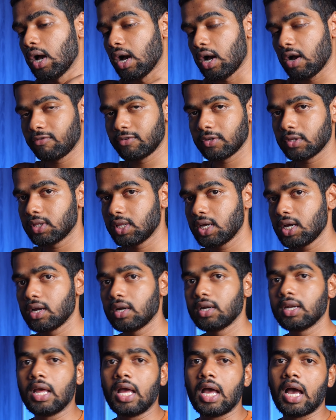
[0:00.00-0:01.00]
After
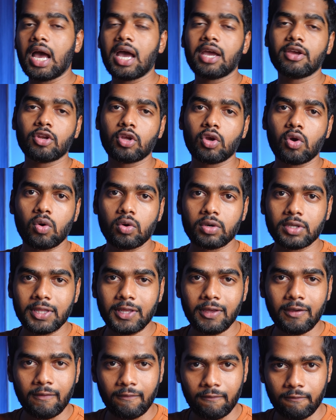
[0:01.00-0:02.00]
that, I record
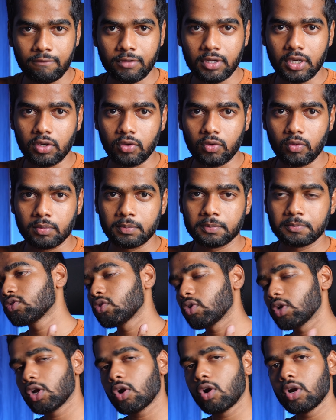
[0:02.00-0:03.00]
the video.
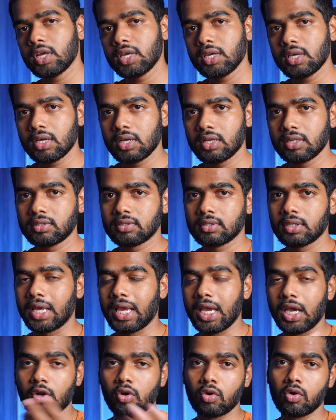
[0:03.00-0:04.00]
So recording is
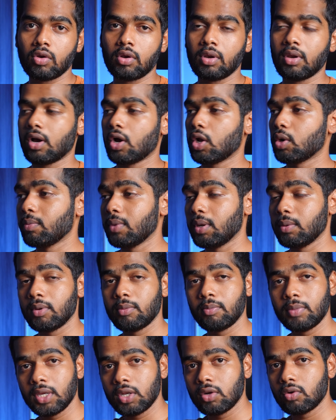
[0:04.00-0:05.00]
A-roll or maybe
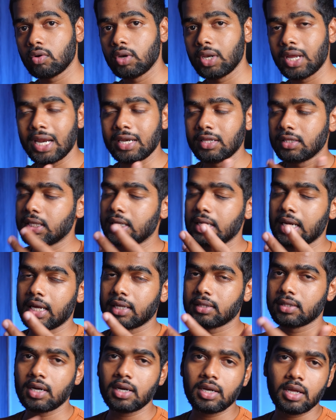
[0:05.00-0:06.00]
B-roll, anything
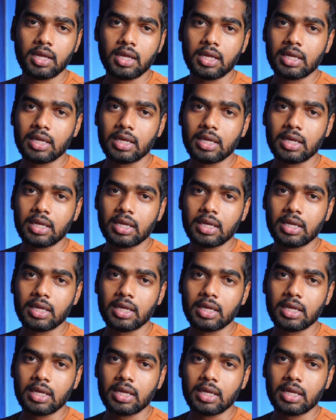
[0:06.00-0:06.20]
like that.